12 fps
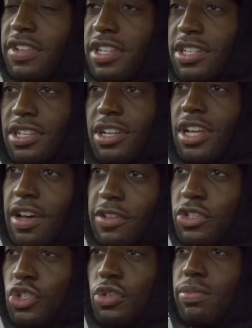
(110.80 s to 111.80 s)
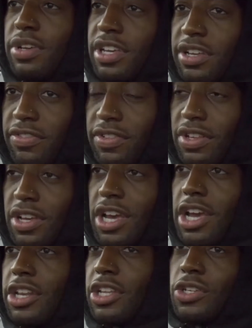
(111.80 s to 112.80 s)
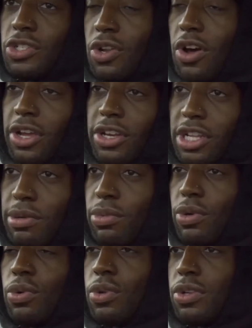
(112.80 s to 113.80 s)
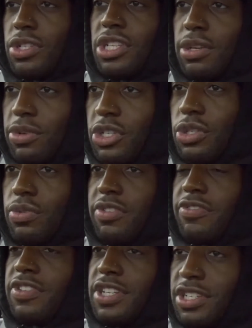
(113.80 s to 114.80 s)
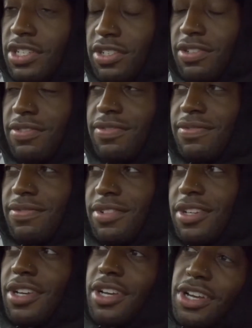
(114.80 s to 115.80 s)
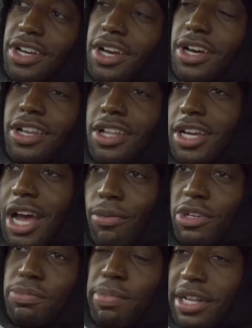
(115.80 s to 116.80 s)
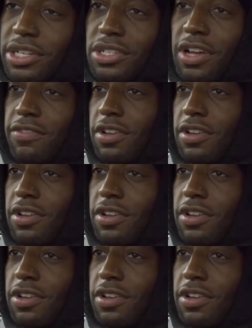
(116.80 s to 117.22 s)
in needs the love that you've been given. And then you stalk a demon who don't see what you envision. Look, I respect and love